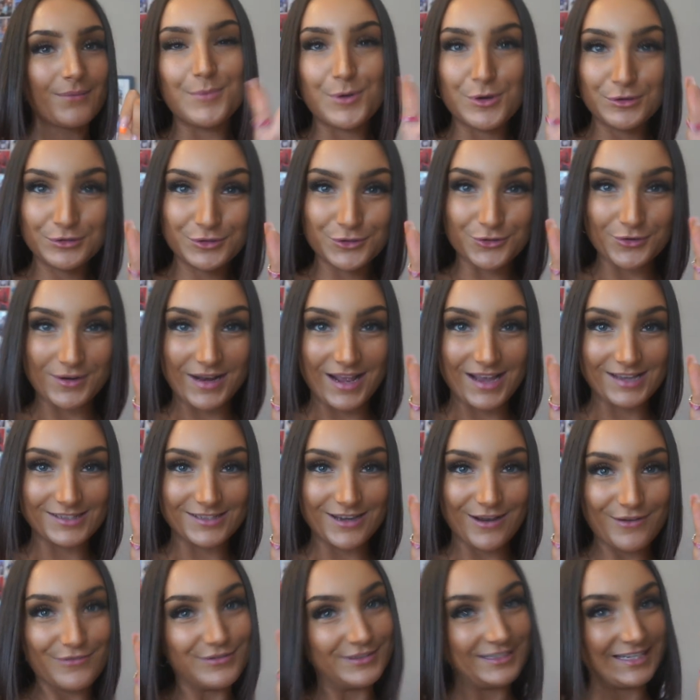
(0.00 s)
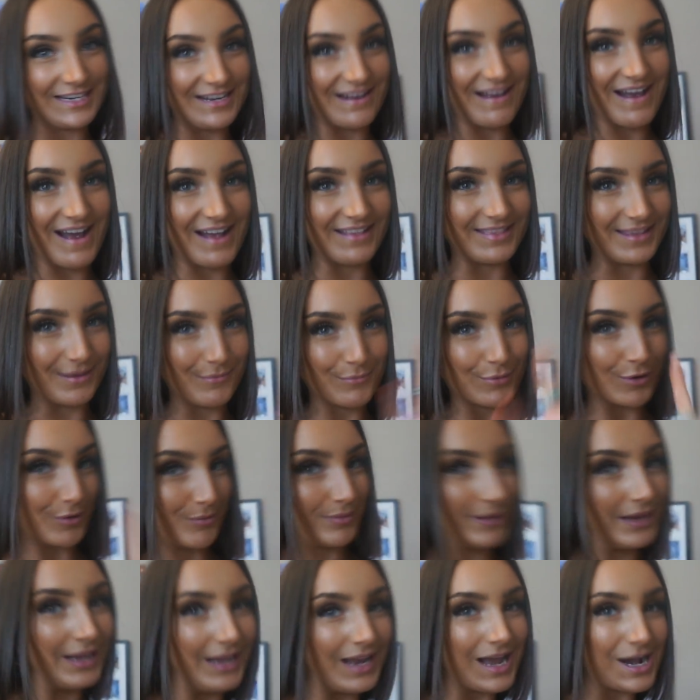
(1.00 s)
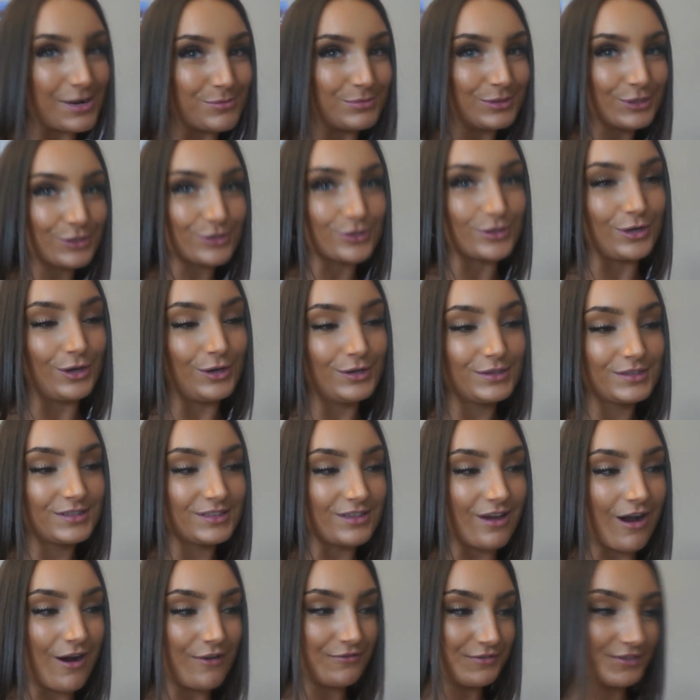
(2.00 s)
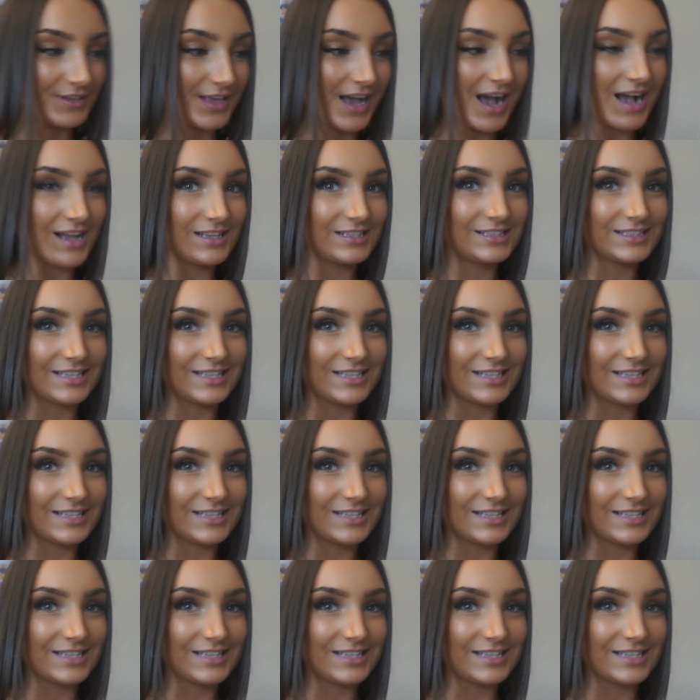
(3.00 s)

Australasia for dinner, and then probably Albert Schloss after that.